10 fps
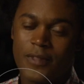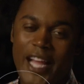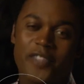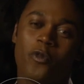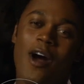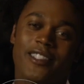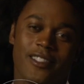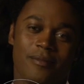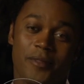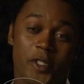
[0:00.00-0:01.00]
Thanks for
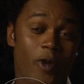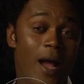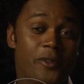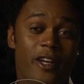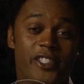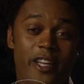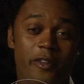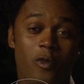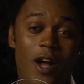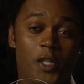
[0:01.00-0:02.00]
watching. Subscribe to our channel
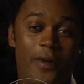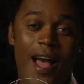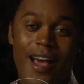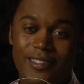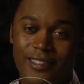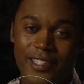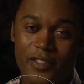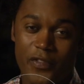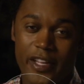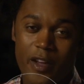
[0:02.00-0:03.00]
to watch behind the scenes
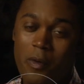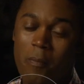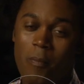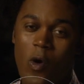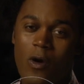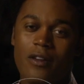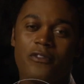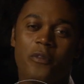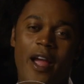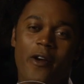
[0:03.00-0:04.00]
video and more
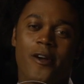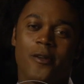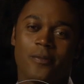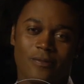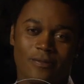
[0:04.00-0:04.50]
from Arrow.